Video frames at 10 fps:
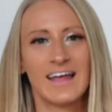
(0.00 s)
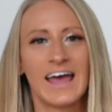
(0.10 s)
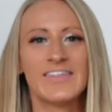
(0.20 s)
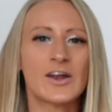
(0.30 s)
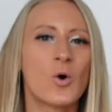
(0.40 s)

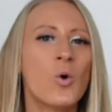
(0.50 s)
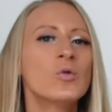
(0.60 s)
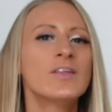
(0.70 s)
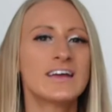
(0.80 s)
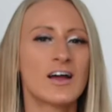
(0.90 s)
And that
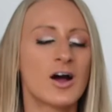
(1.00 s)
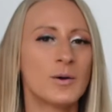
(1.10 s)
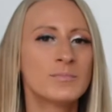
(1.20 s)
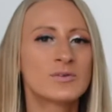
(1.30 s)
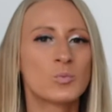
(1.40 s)
only
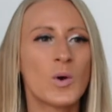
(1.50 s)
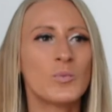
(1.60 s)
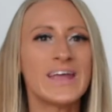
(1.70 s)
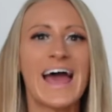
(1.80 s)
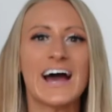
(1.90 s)
comes when
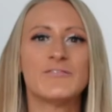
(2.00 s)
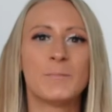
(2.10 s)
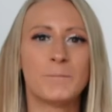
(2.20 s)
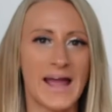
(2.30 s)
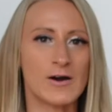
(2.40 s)
we have
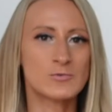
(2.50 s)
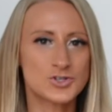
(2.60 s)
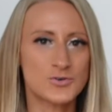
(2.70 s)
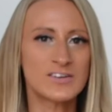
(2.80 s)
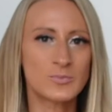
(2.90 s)

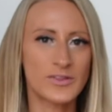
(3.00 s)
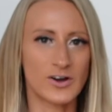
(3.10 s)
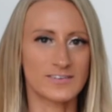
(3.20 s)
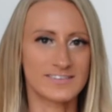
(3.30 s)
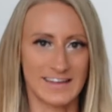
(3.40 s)
boundaries with
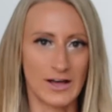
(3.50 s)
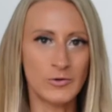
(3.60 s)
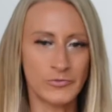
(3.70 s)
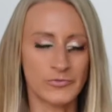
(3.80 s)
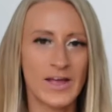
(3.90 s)

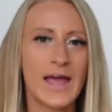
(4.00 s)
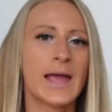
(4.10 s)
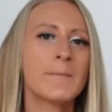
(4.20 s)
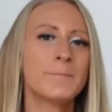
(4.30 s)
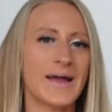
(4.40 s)
ourselves
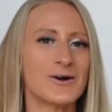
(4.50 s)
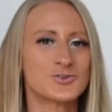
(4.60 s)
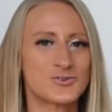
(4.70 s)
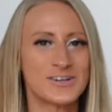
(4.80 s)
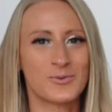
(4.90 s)
and
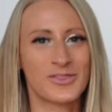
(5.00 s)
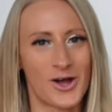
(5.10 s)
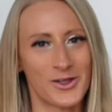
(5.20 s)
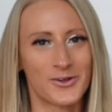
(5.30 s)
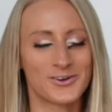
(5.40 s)
boundaries with
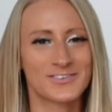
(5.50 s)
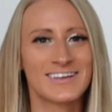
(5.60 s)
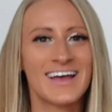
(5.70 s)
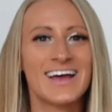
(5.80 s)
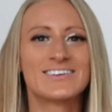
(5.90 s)

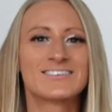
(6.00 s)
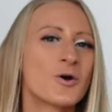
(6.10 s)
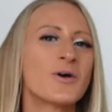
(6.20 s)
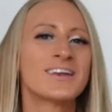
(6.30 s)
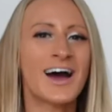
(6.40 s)
others.
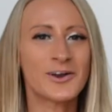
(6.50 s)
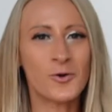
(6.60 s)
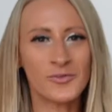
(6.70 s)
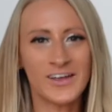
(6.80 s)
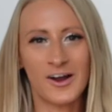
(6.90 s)
So not
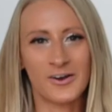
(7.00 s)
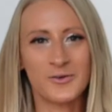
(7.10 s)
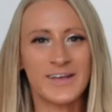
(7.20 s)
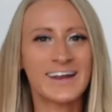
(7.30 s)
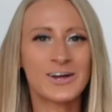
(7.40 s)
only are
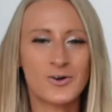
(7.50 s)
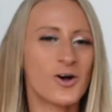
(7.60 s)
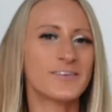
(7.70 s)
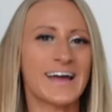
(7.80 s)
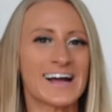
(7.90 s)
you getting a
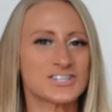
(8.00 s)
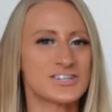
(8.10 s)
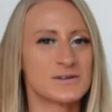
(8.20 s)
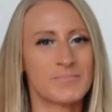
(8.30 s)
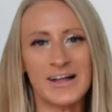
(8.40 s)
call to
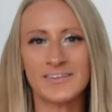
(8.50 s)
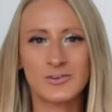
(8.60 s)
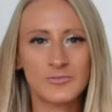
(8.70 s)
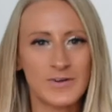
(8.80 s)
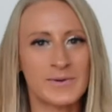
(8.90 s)
action to balance
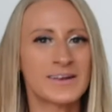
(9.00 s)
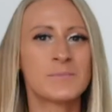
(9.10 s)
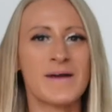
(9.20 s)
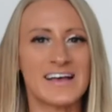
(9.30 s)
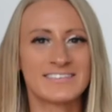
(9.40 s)
your feminine
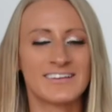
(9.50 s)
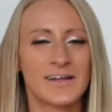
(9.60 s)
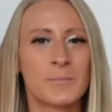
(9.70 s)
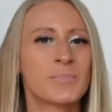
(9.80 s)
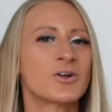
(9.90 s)
and
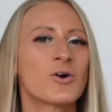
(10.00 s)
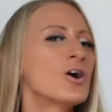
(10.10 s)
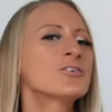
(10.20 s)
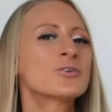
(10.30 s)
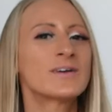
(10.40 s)
masculine, but you're
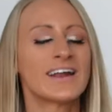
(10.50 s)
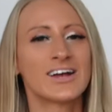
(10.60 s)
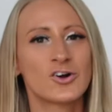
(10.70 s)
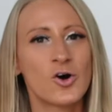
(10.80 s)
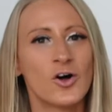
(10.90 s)
also
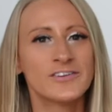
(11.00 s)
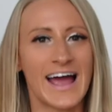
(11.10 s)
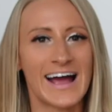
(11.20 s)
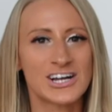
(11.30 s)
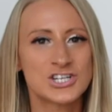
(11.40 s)
getting a call to
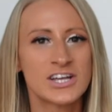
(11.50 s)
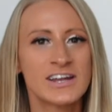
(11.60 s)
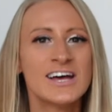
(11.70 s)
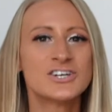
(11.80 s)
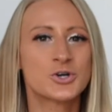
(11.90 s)
action
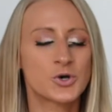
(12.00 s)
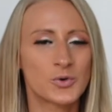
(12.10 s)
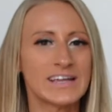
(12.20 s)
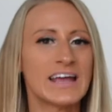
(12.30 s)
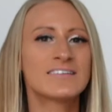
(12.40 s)
to
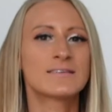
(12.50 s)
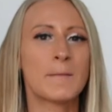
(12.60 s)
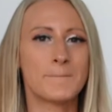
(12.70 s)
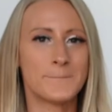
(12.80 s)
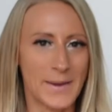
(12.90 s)
create
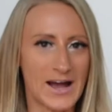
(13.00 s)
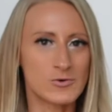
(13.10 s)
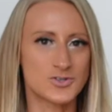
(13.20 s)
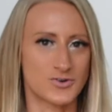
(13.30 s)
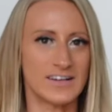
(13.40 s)
some
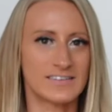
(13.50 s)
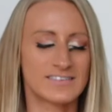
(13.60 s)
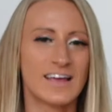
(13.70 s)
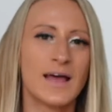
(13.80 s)
boundaries.